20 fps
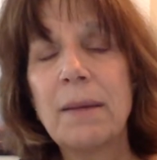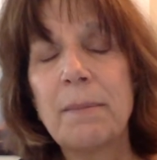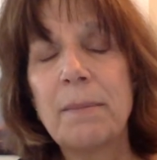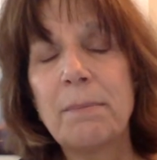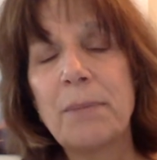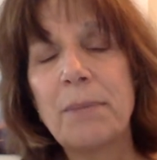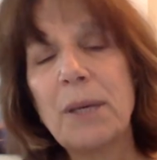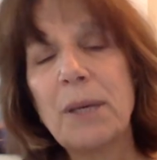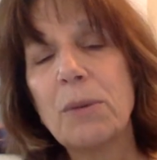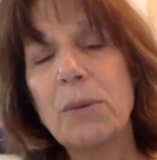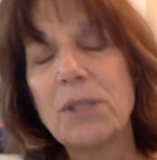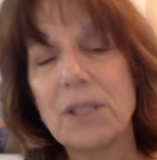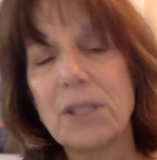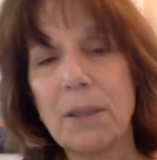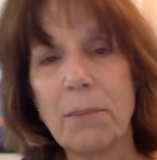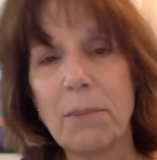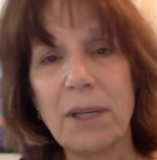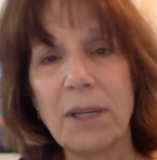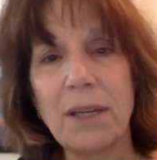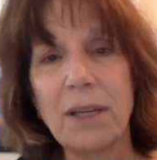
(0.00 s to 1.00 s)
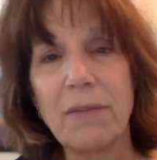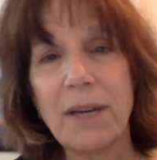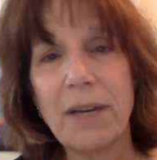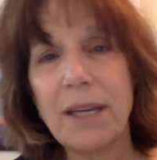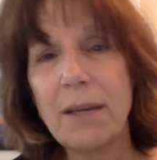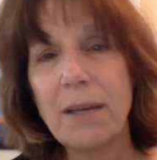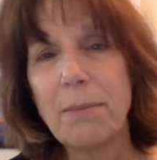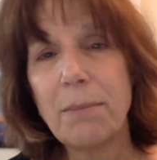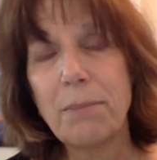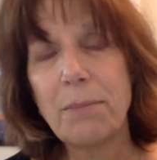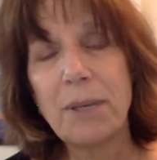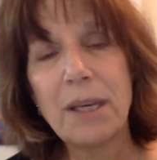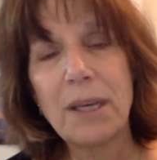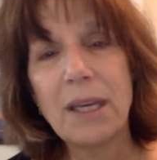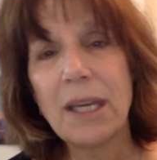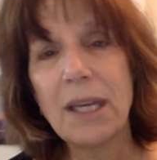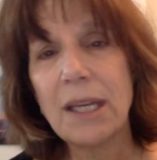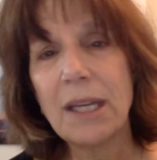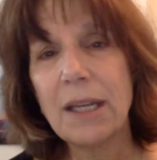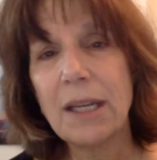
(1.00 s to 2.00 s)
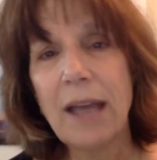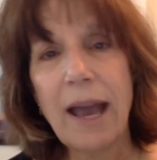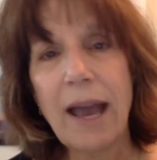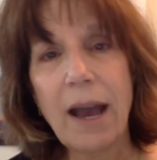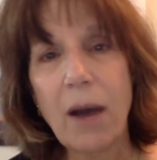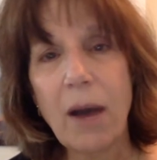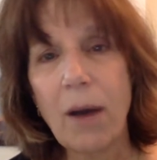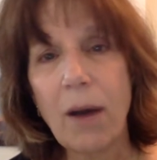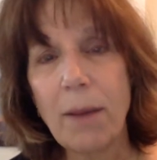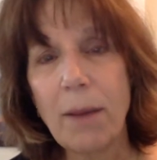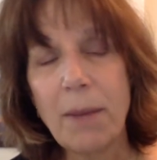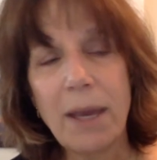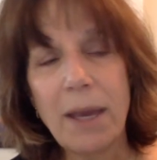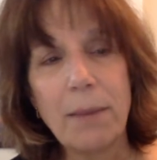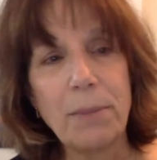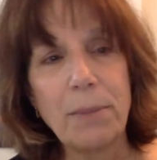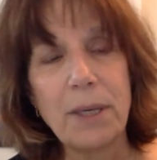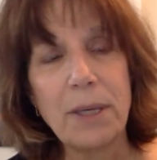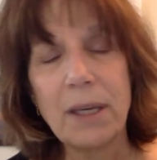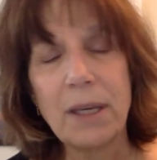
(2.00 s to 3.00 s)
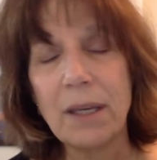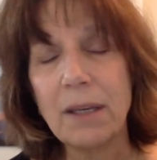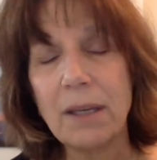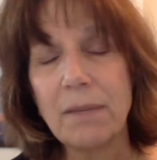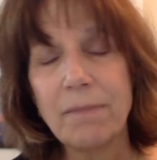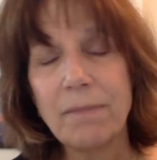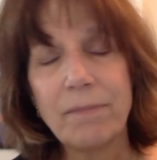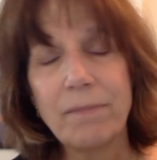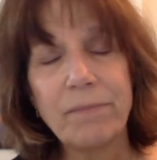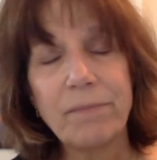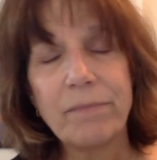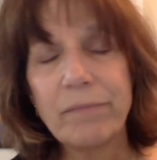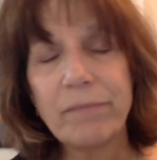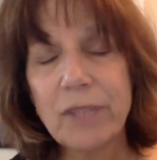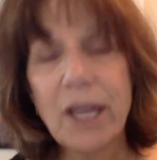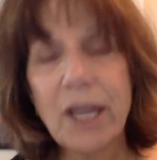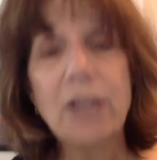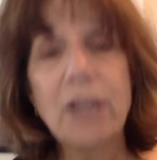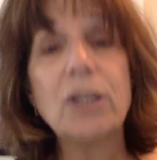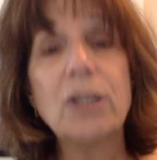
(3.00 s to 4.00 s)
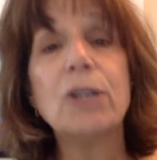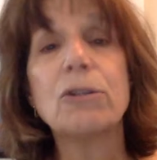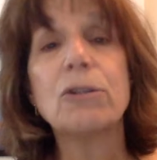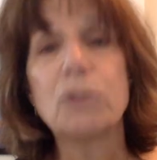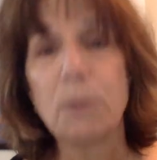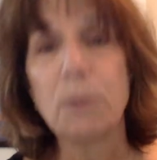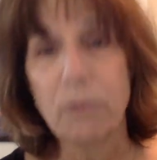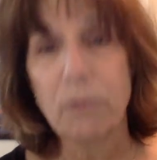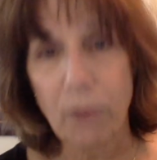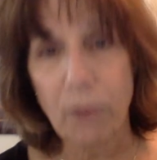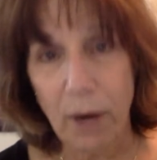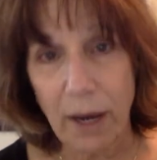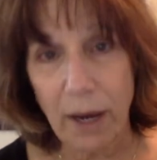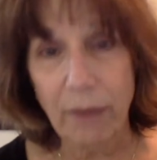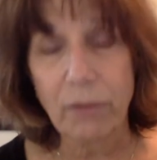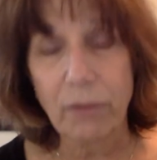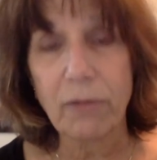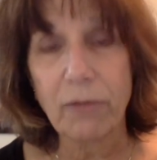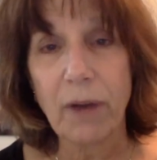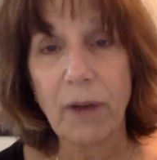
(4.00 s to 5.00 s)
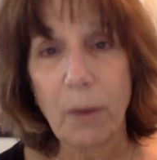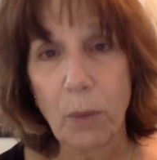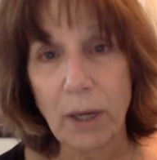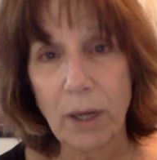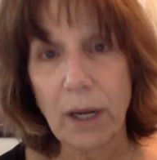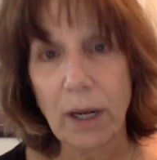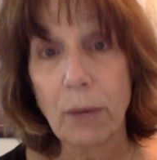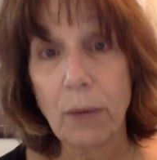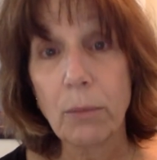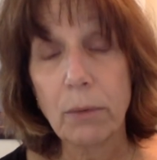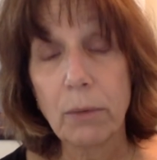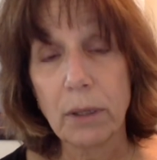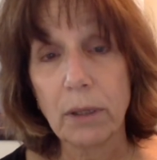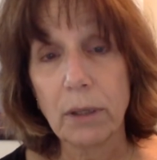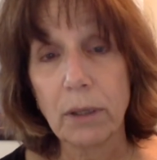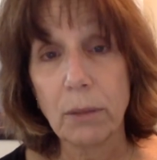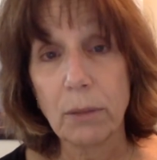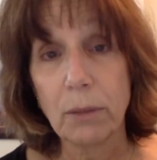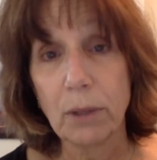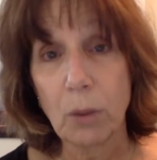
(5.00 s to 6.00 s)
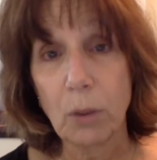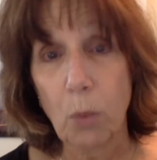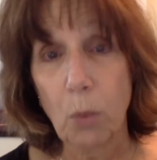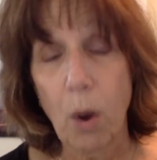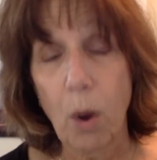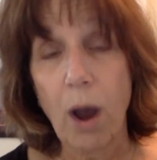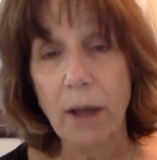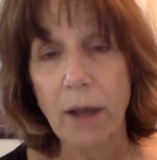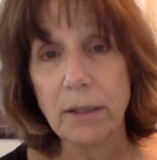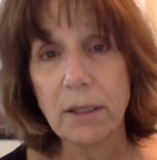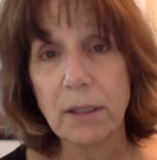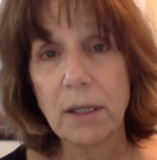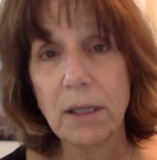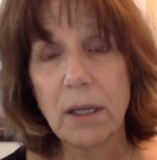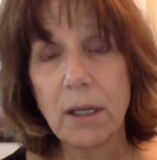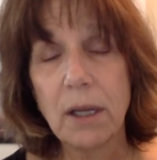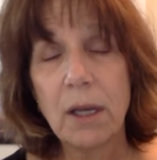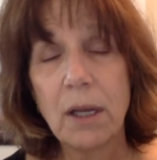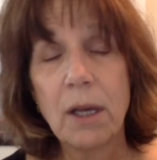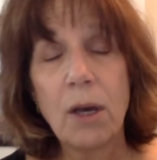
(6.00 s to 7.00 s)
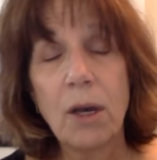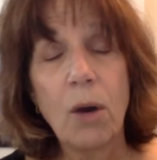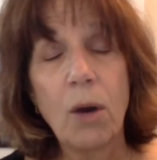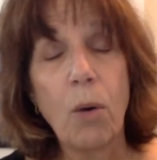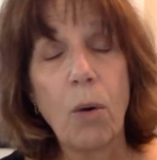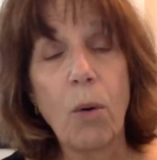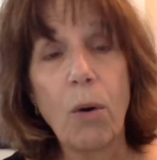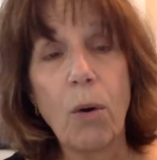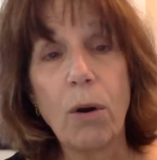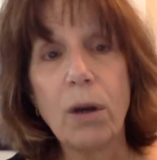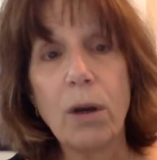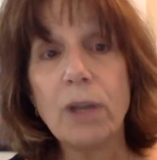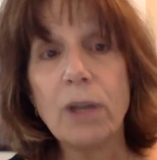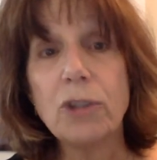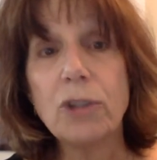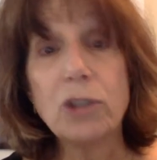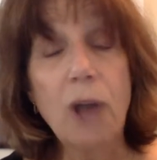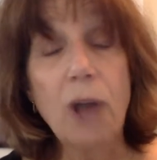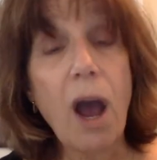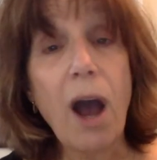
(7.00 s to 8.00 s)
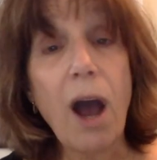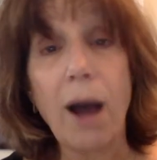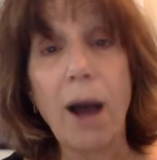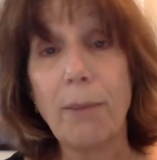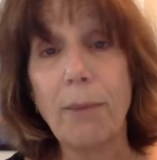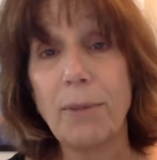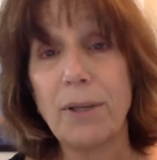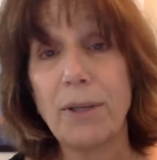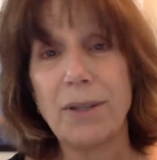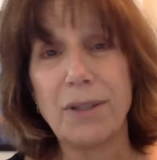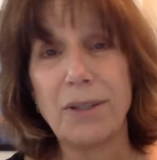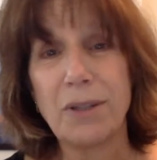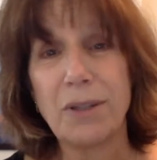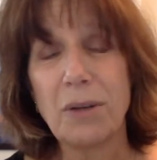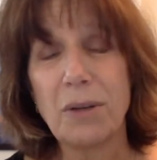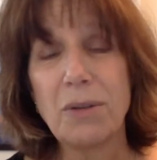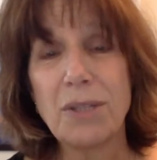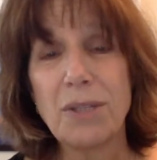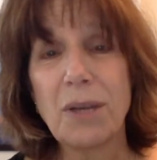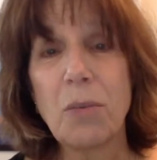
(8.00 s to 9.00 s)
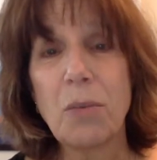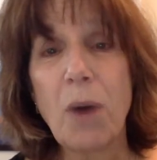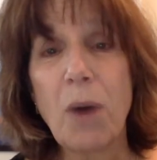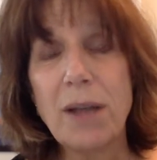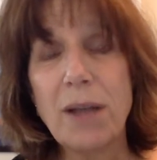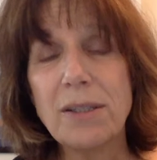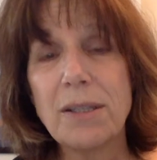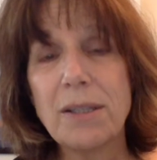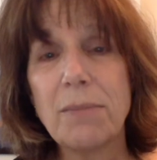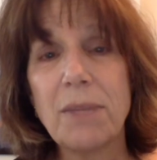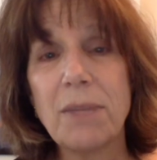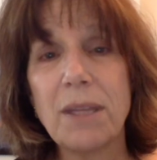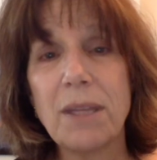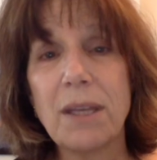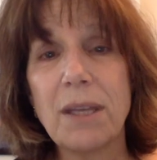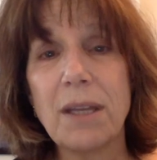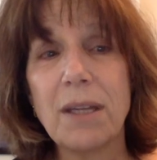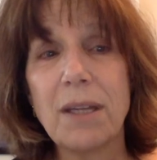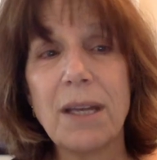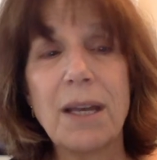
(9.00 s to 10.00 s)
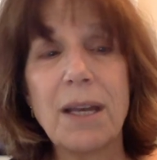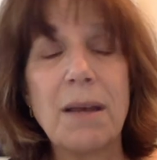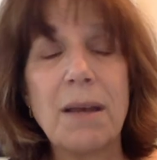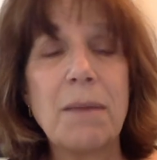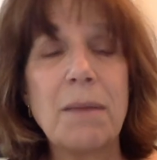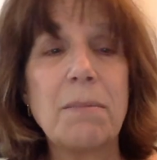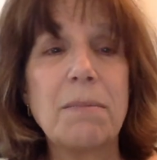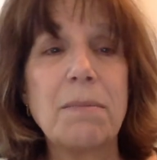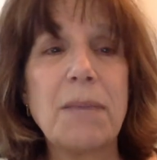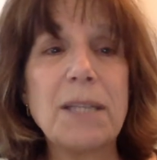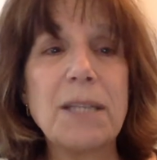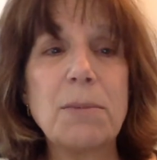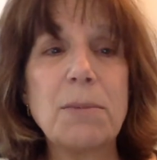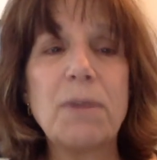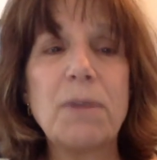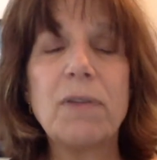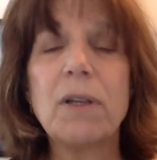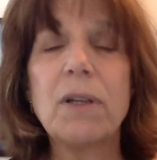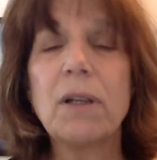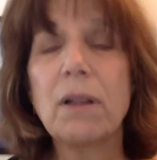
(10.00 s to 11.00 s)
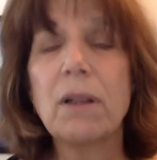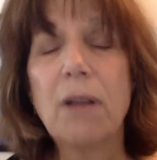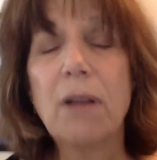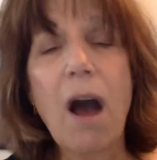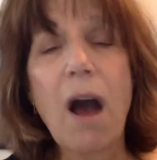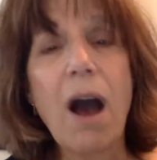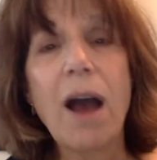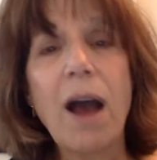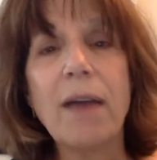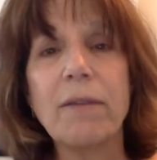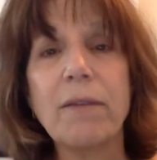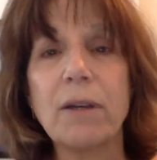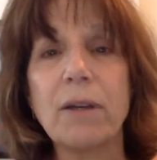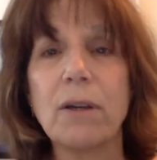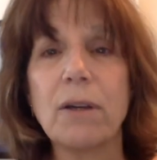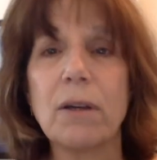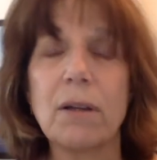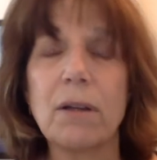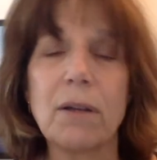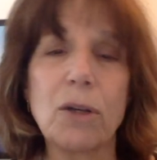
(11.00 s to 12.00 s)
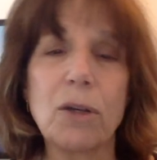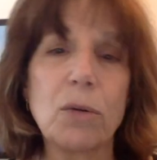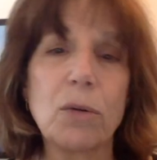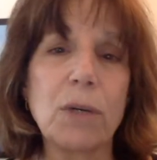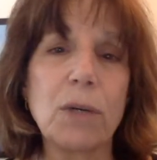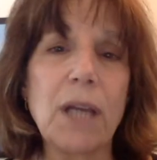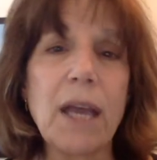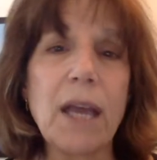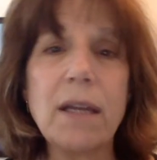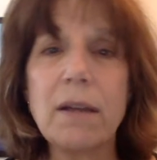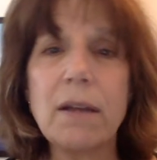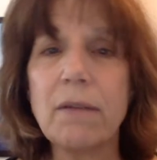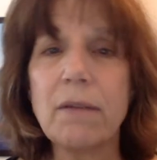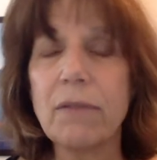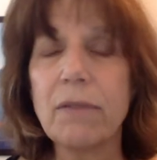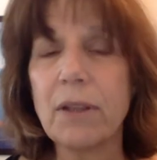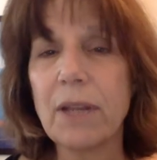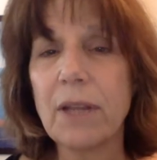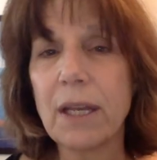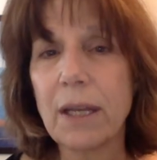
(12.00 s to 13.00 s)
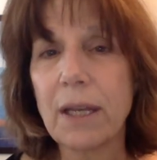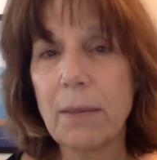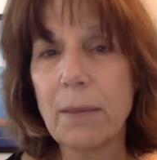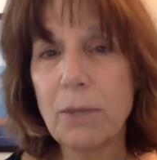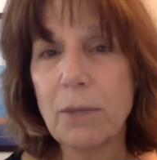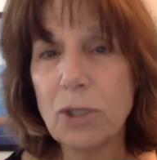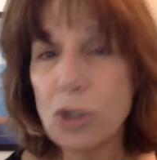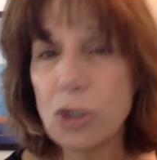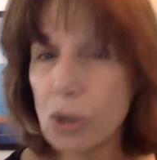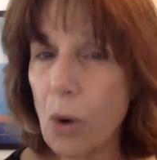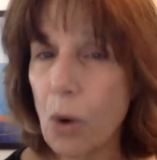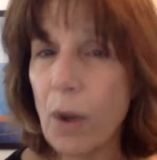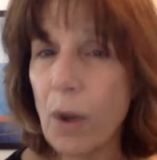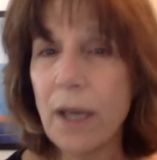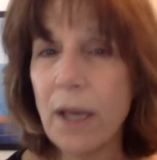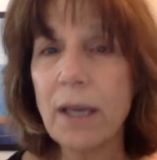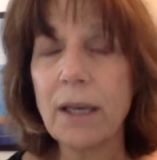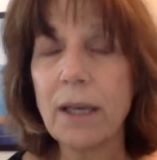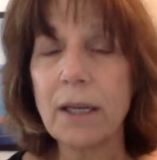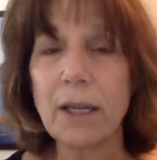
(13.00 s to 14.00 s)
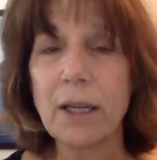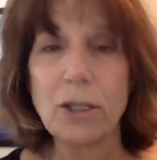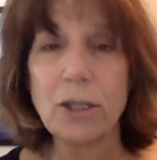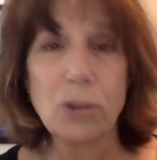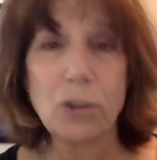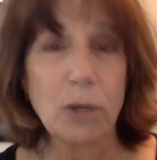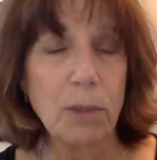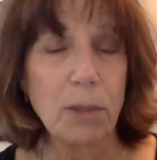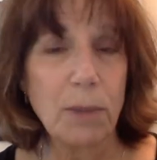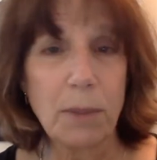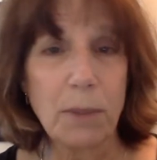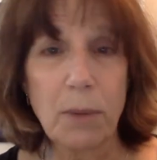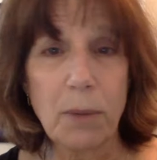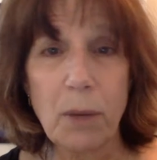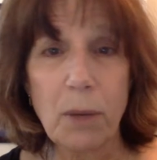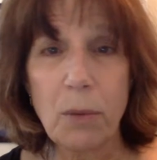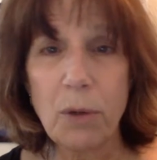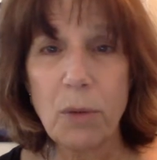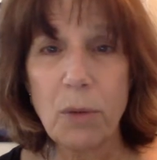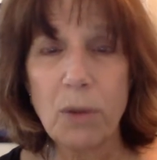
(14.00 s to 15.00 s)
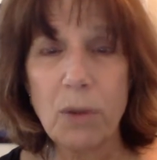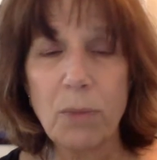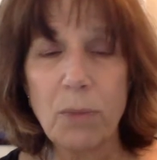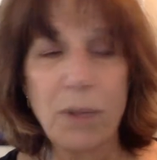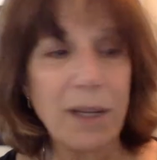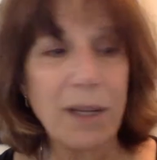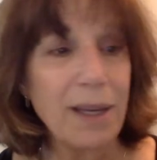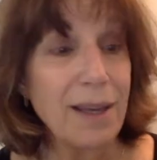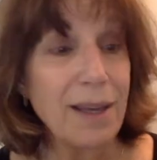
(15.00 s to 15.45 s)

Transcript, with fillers: be with somebody. If I get picky now, I may be 10 years before I ever find what I really, really want. Or a job, you know, so I want something that makes me feel alive and creative and that I'm enjoying and I enjoy the people I work with, but